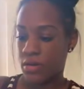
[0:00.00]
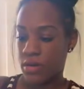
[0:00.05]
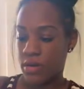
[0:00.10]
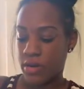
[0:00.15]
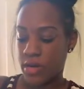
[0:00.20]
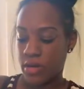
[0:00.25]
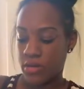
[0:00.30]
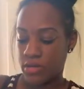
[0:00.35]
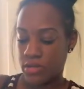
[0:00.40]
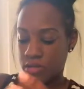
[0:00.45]

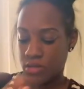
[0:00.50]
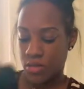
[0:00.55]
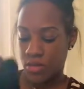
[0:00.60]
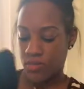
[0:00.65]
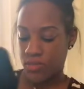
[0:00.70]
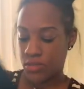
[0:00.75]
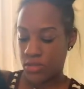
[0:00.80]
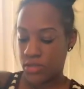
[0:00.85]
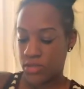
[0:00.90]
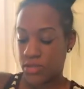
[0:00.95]
Alright, so
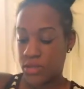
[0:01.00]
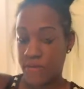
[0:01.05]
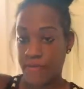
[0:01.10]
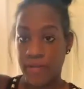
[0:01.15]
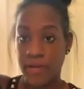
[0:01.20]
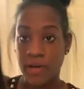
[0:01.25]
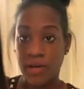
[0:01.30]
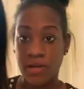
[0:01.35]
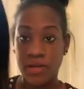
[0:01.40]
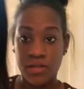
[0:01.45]
I'm just
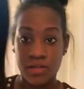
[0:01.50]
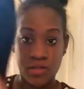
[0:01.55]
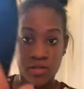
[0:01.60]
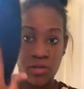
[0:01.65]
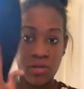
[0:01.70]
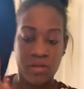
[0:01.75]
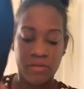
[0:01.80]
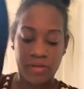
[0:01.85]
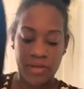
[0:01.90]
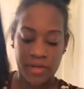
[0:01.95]
definitely going to
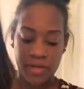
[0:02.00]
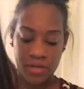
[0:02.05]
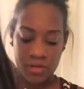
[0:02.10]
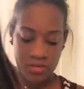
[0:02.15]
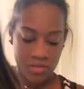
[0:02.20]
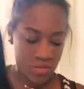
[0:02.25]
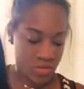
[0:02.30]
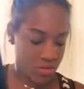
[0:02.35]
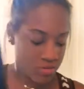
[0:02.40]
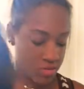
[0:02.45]
install it right now.
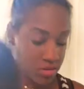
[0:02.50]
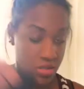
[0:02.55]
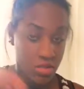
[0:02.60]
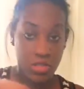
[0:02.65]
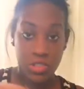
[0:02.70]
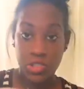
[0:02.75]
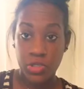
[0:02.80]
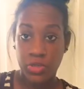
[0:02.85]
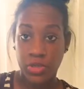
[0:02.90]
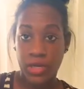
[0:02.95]
So I'm just
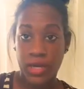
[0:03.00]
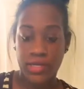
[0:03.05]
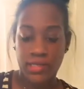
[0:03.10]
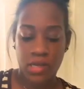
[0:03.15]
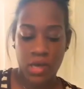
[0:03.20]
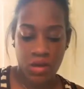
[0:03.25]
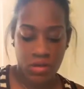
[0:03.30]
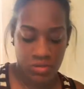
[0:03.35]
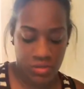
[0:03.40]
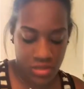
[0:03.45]
going to show you guys
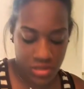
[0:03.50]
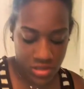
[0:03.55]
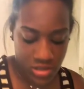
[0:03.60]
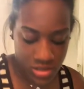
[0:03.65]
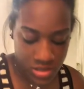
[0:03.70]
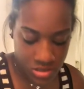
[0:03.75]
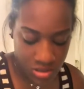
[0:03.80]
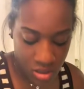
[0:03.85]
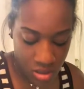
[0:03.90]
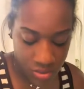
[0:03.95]
how it looks
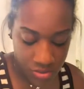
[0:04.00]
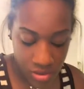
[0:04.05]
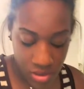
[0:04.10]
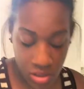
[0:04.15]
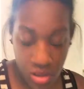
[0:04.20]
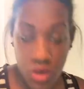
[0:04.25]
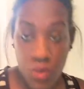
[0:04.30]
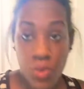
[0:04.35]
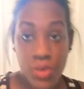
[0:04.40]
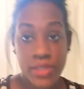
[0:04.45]
installed.
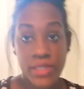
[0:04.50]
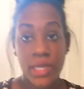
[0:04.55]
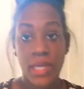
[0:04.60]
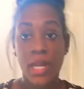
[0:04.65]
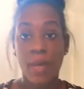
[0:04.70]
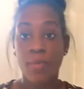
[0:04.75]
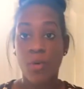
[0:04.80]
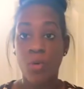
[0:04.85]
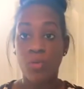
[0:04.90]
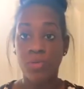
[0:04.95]
Once again,
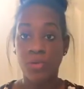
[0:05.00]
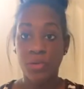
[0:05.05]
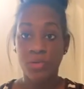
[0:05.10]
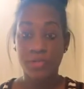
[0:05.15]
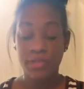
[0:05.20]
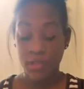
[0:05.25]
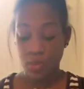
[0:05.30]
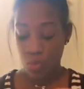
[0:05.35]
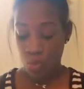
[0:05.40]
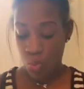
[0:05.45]
I'm only
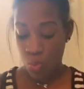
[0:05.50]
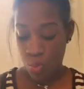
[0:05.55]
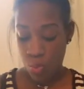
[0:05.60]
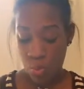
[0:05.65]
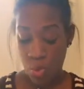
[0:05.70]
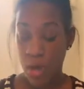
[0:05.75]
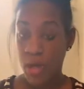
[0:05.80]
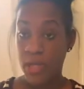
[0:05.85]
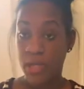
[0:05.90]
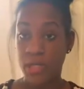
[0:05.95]
using
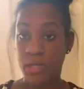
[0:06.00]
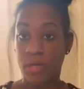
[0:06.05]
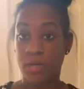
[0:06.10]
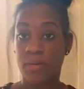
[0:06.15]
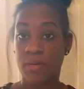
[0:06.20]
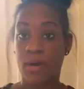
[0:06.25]
one